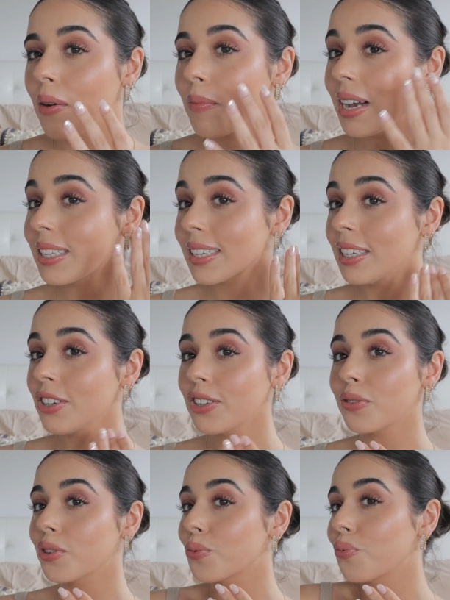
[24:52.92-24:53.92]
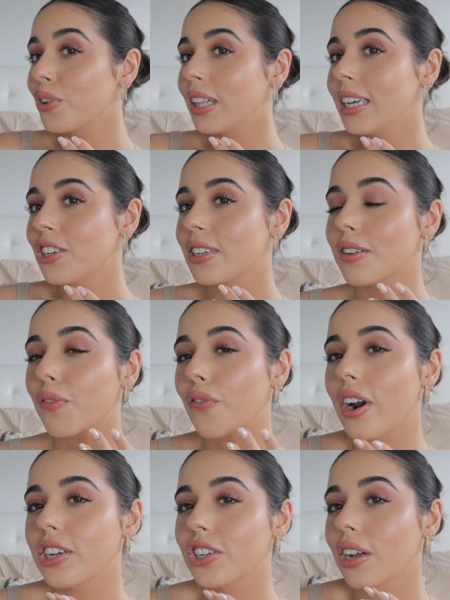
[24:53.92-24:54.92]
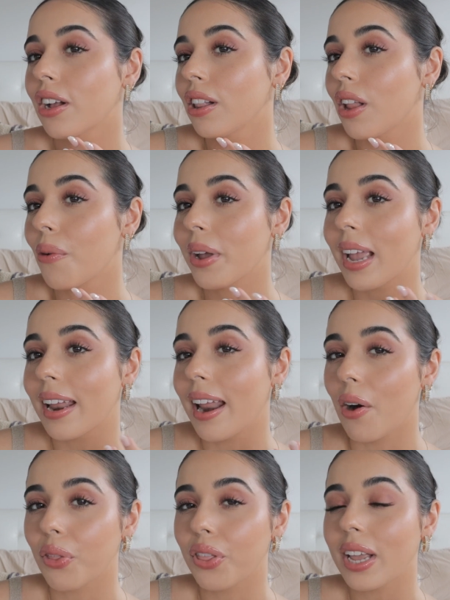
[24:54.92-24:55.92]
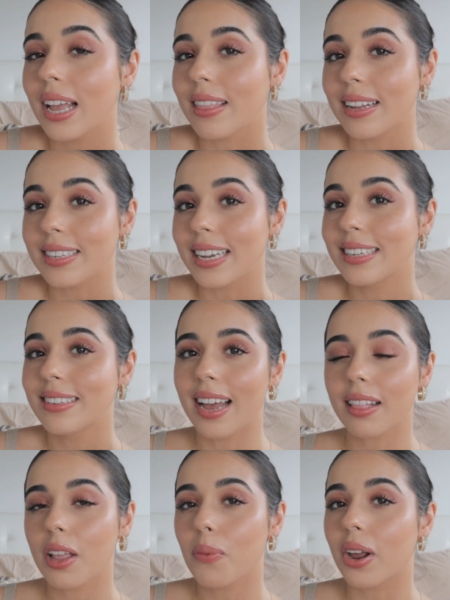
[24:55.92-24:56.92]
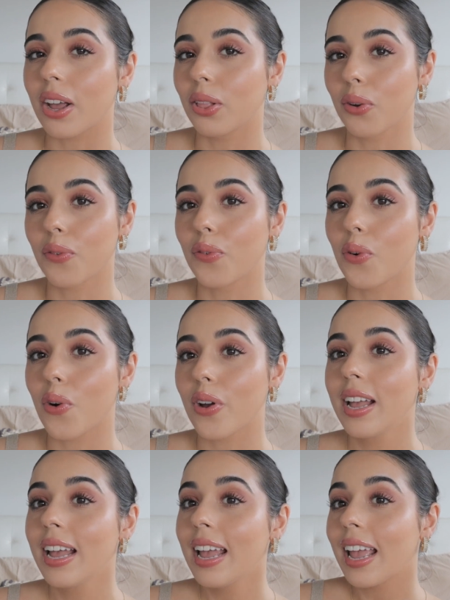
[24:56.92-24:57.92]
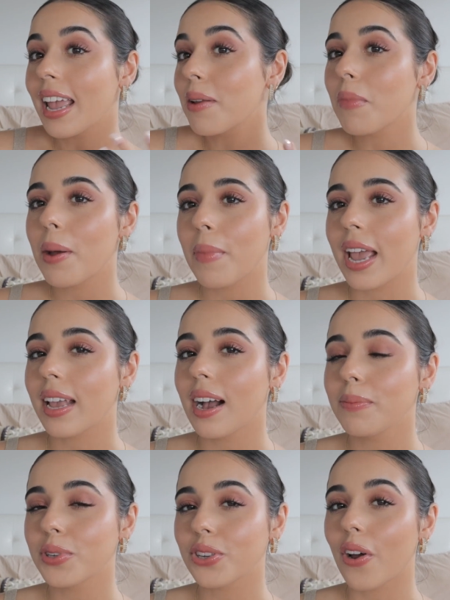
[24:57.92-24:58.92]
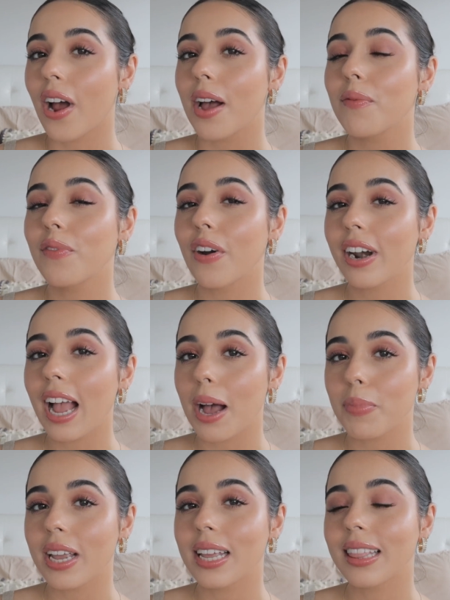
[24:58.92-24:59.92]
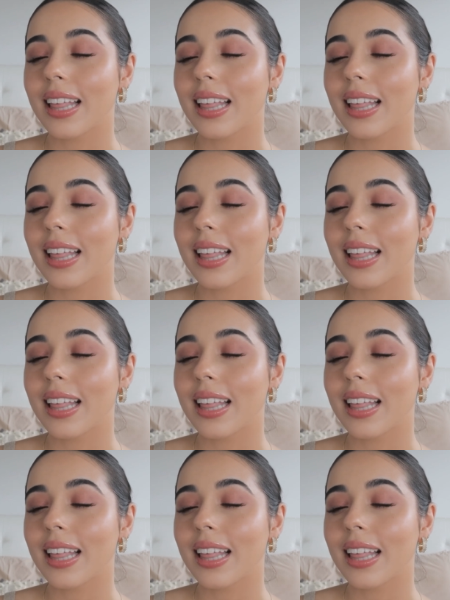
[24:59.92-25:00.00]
my skin just looks really just fresh and glowing and healthy, and that's exactly what I look for in my makeup. So I'm very happy